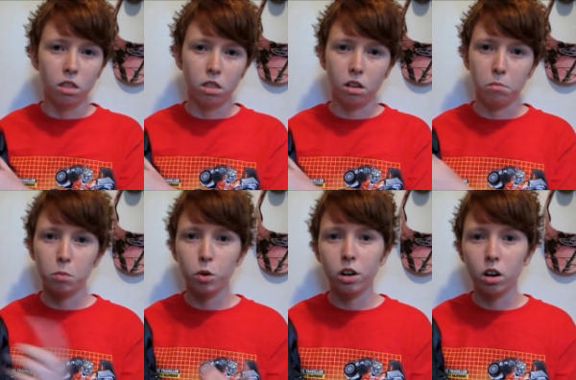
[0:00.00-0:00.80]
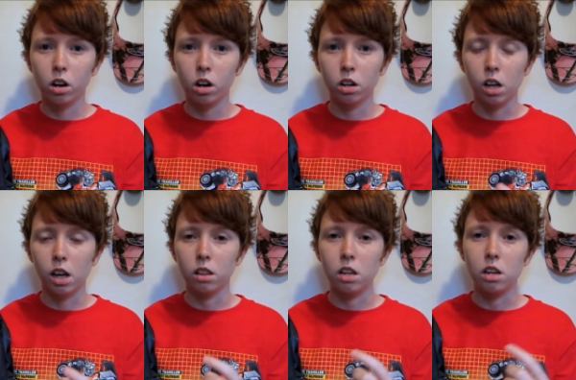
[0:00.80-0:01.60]
the memory card,
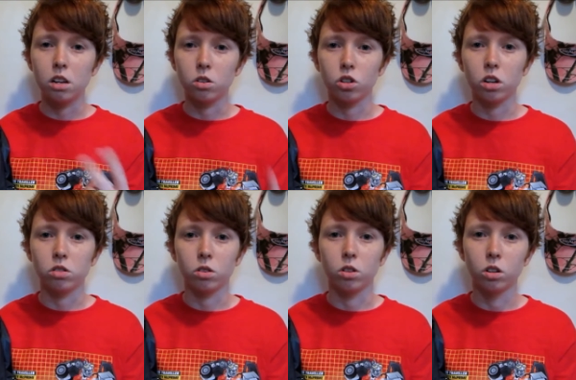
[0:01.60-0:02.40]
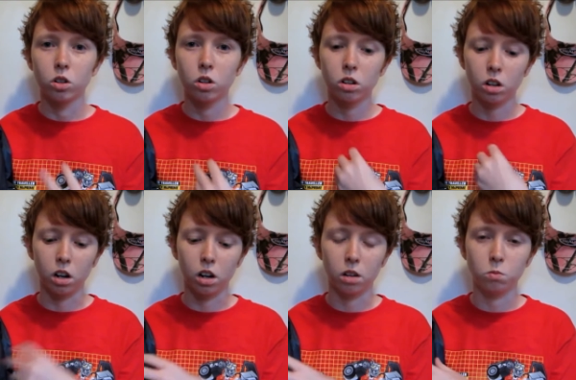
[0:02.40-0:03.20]
and the Energizer
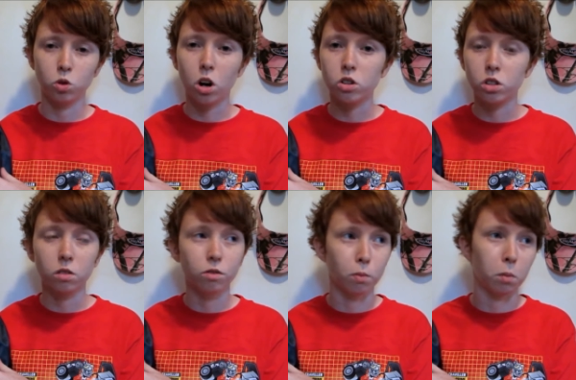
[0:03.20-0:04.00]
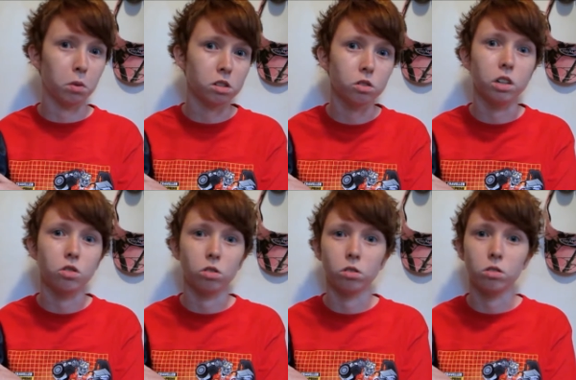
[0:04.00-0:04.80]
charging for my PS3
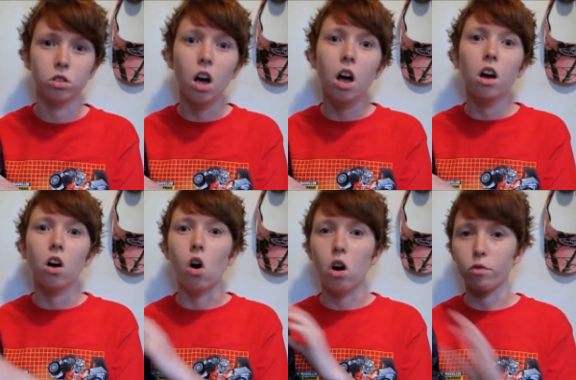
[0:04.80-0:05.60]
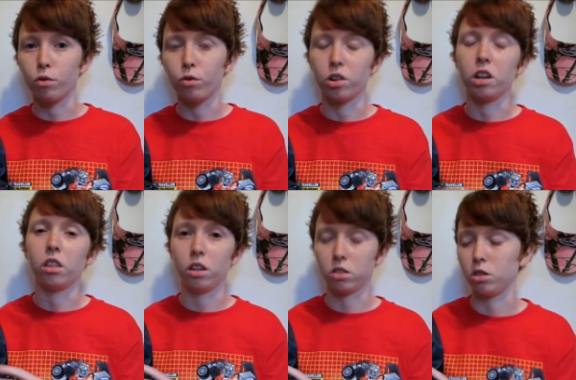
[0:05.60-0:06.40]
controllers, all for free
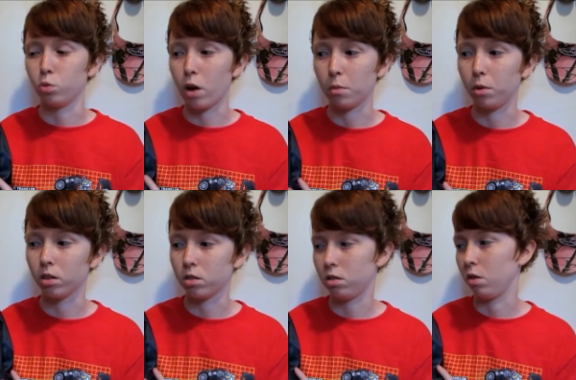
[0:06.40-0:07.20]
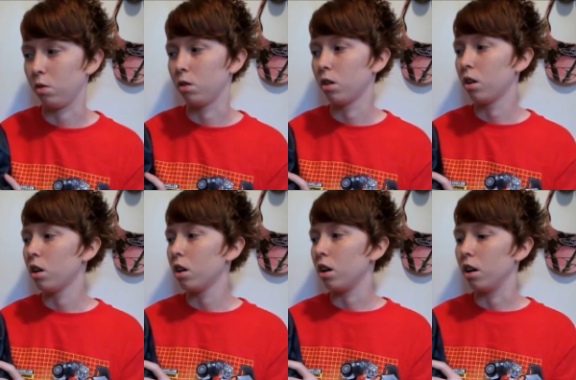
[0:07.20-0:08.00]
thanks to Swagbucks. So
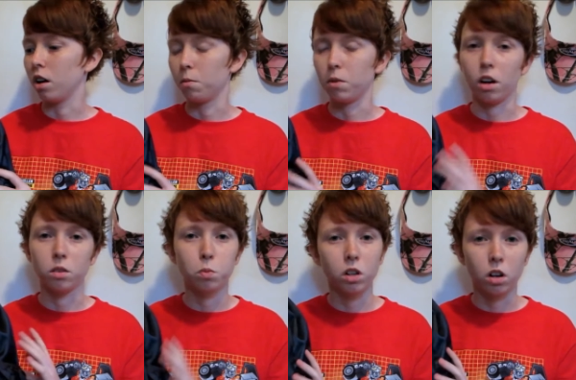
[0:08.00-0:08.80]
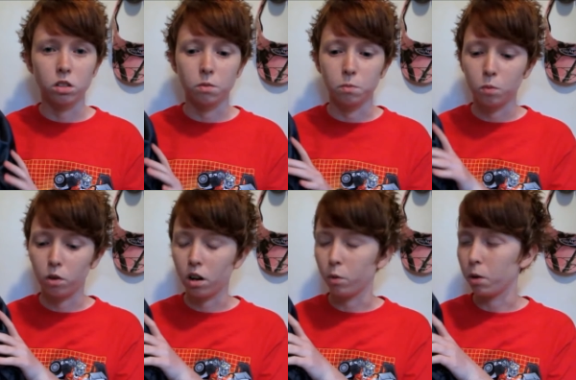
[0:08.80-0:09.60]
yeah, it's pretty awesome
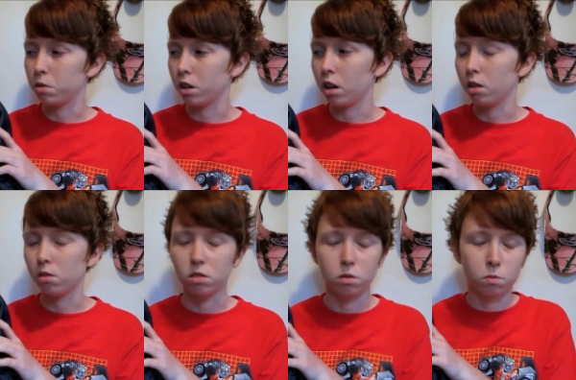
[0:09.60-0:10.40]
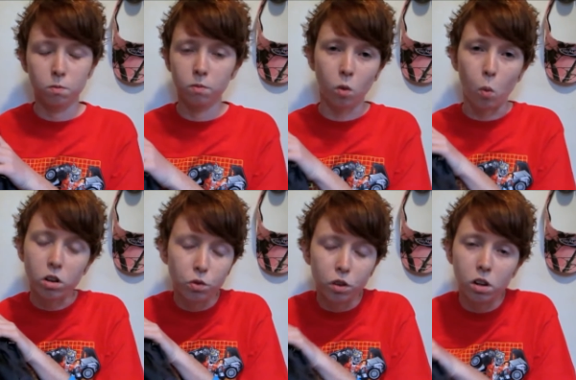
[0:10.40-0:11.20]
website. You just
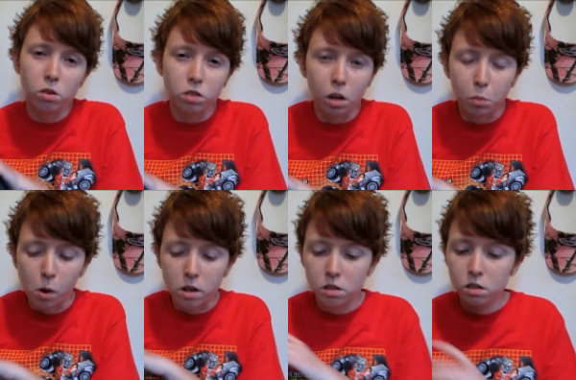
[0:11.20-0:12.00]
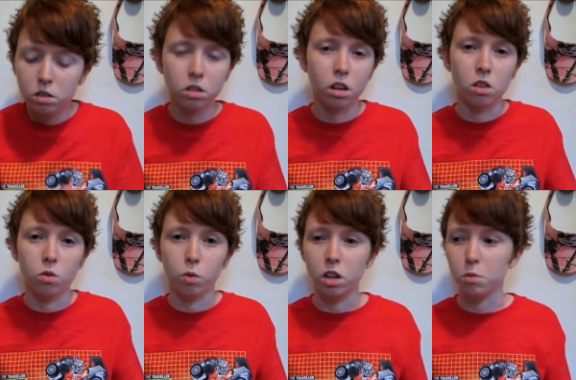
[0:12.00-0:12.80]
watch videos, get points, and you
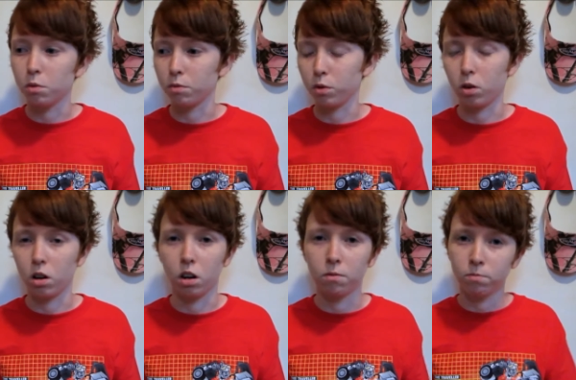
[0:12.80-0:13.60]
redeem them for